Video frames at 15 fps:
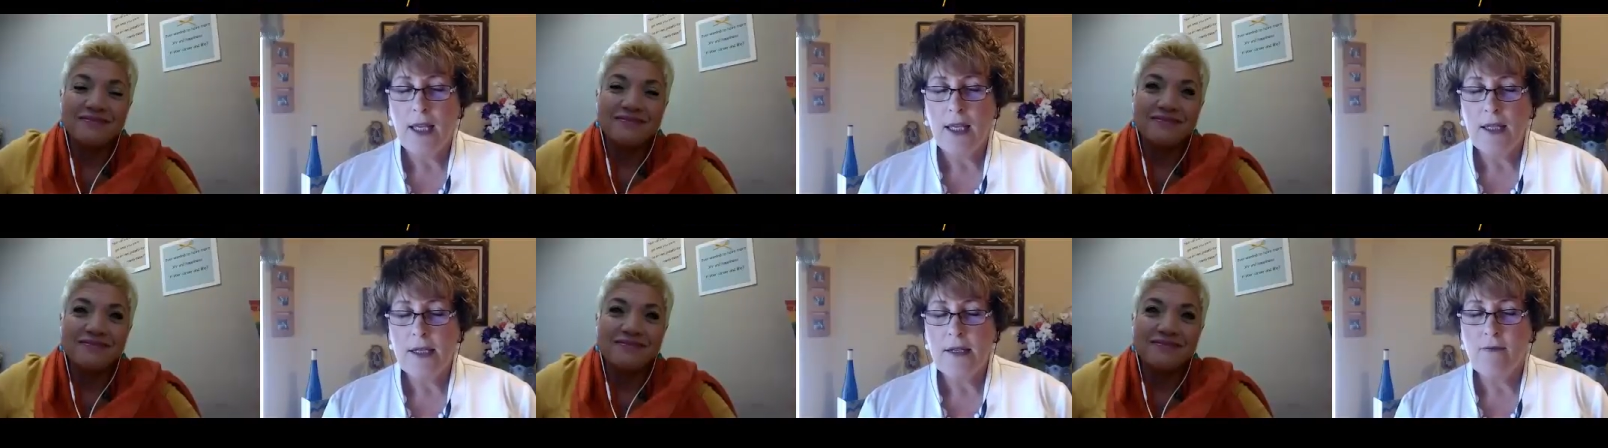
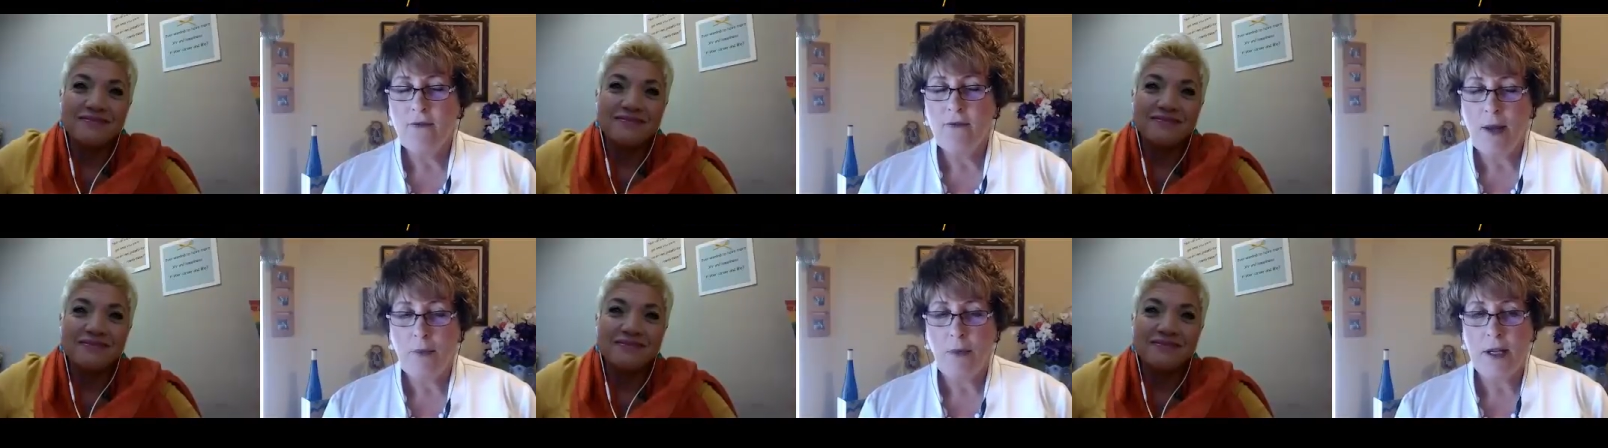Speaker 1: it
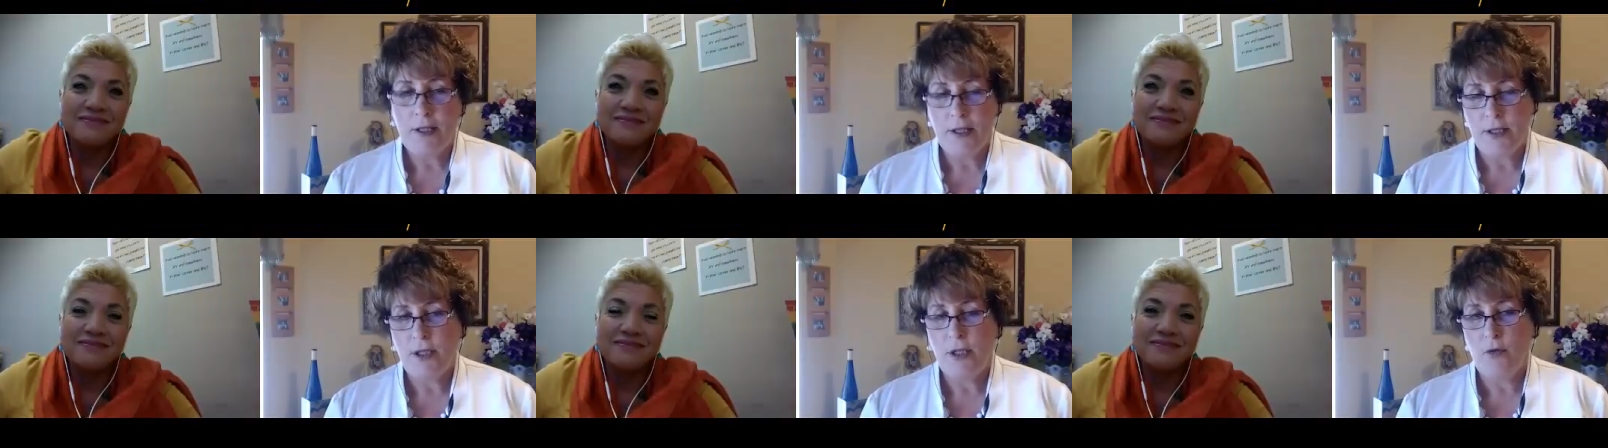
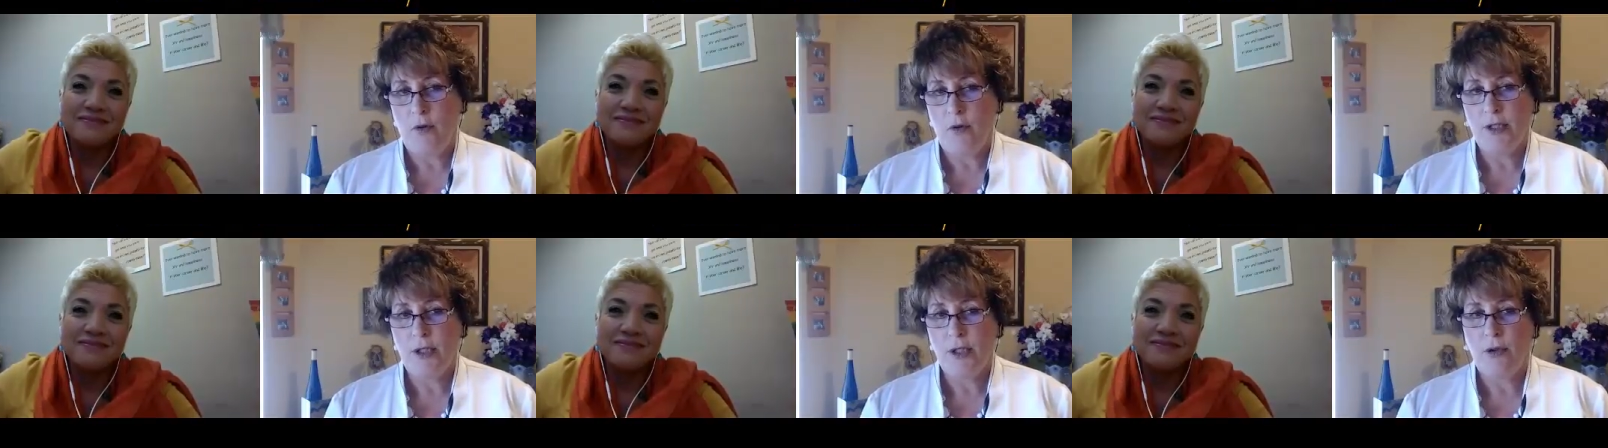vibrates
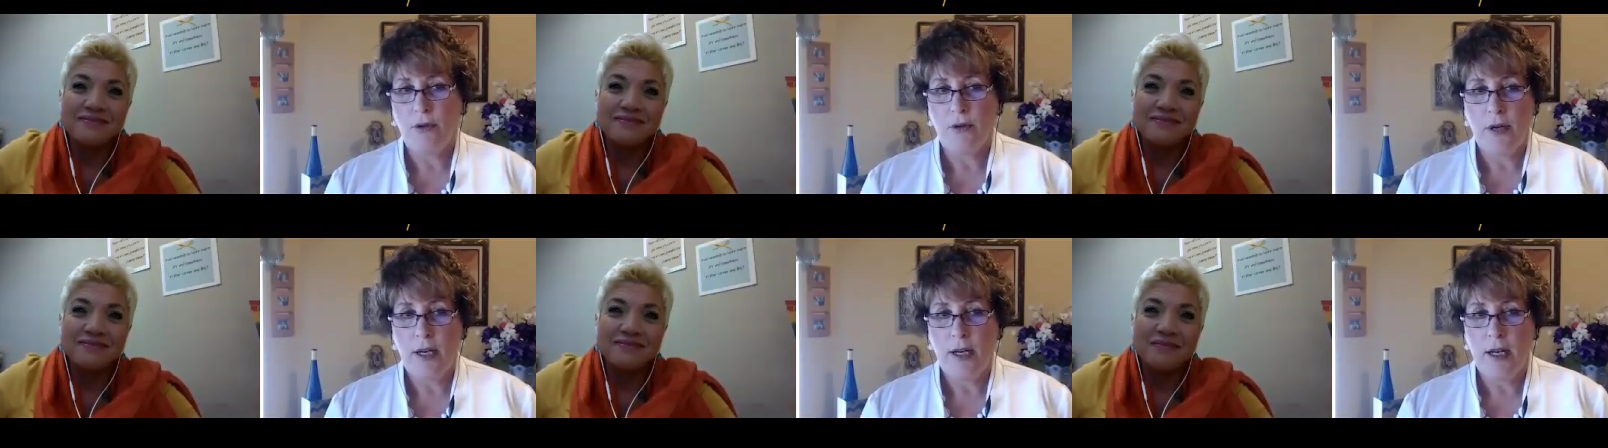to our
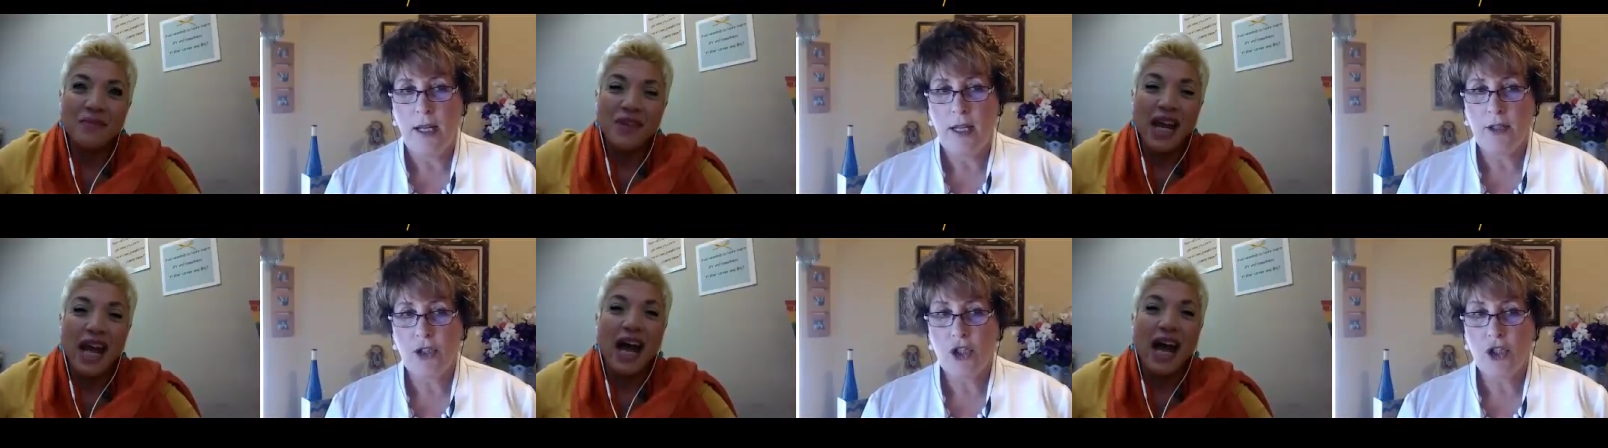children. It yeah.